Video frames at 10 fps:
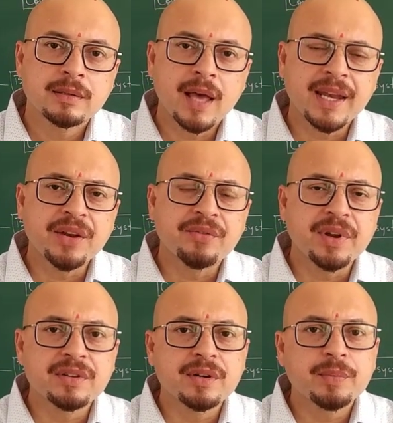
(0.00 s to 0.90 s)
And in
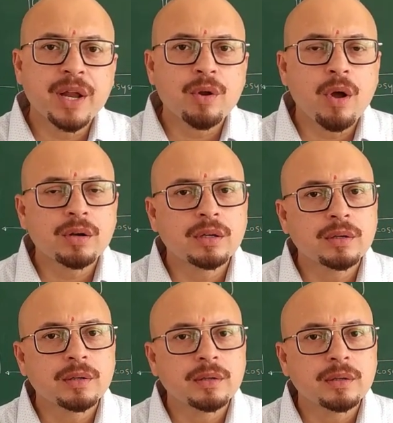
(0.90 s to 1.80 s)
return, we are not
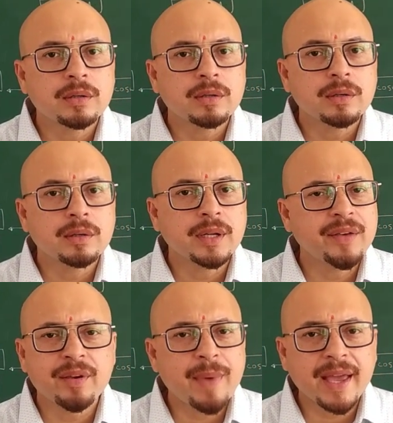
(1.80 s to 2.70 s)

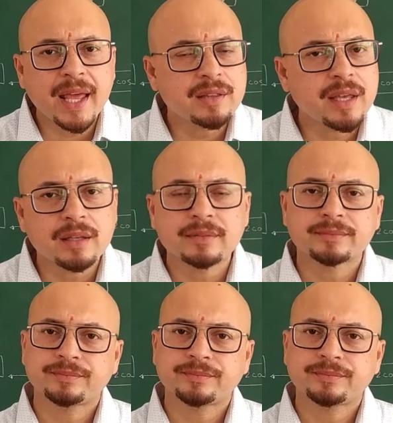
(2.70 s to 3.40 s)
giving back anything.